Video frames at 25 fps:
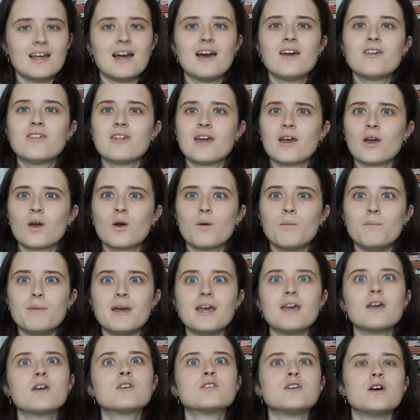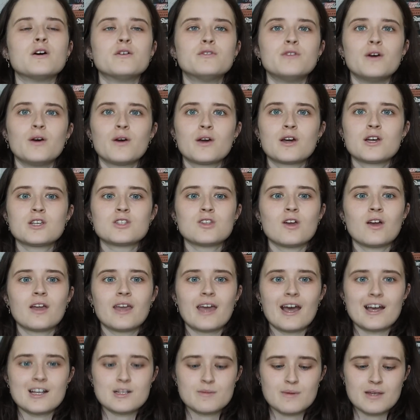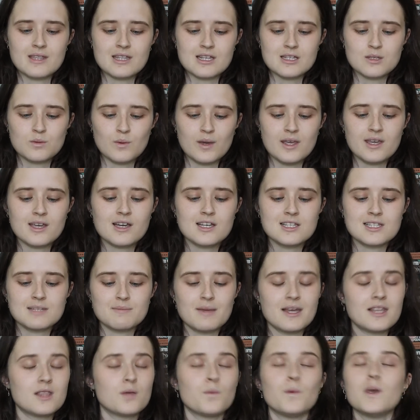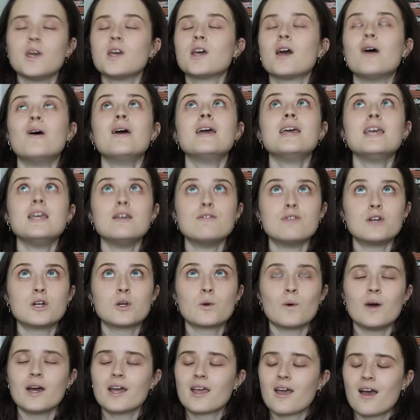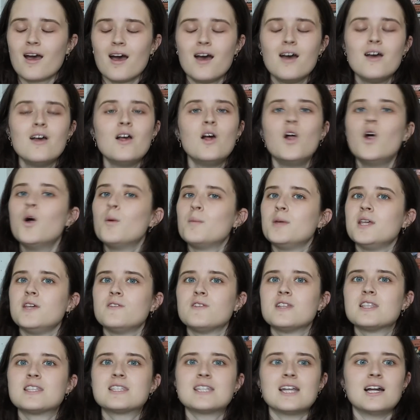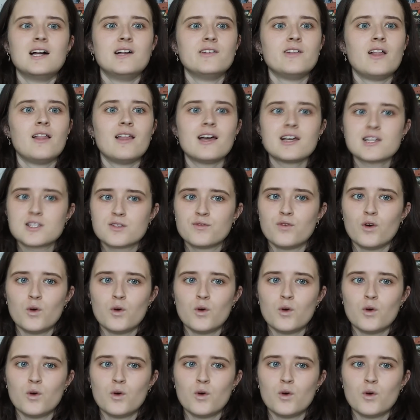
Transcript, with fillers: I think being so focused on Gatsby this week has made the week go even quicker but even still the last